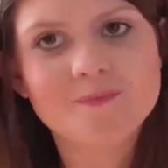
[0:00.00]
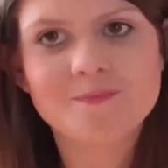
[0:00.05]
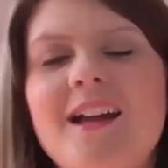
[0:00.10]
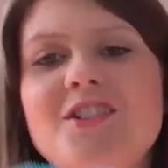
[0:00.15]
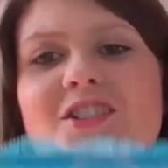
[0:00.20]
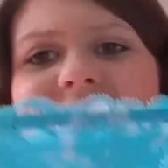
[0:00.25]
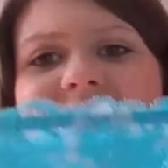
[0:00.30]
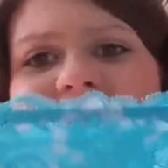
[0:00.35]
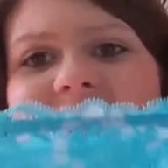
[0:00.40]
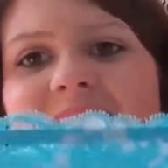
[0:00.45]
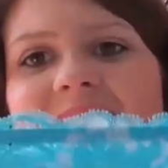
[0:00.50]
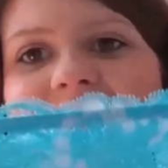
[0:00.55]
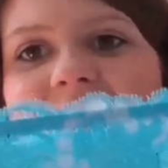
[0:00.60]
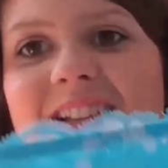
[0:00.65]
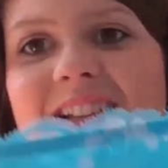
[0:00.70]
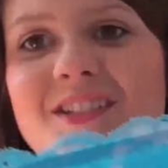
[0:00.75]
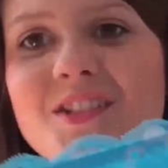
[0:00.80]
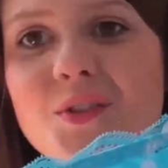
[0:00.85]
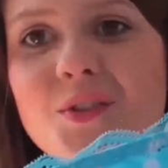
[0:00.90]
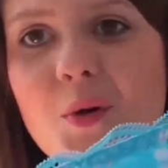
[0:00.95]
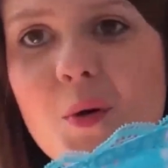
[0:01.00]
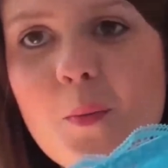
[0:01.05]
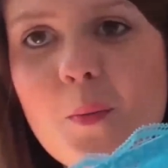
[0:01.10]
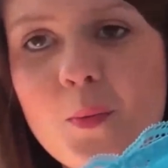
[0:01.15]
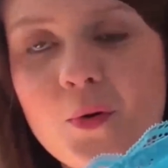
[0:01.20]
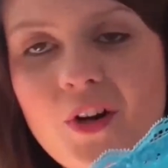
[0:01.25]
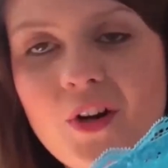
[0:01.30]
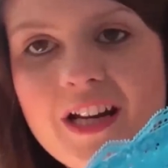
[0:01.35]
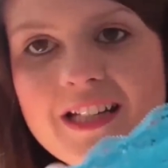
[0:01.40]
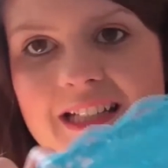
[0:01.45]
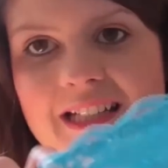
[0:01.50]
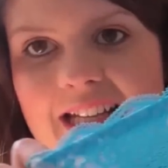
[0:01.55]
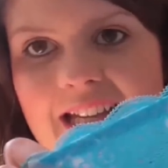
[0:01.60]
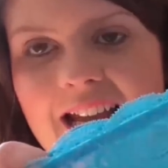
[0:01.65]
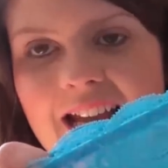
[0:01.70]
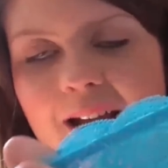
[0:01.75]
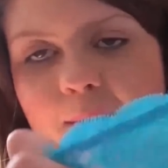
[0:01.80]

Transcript: I just think they're so pretty.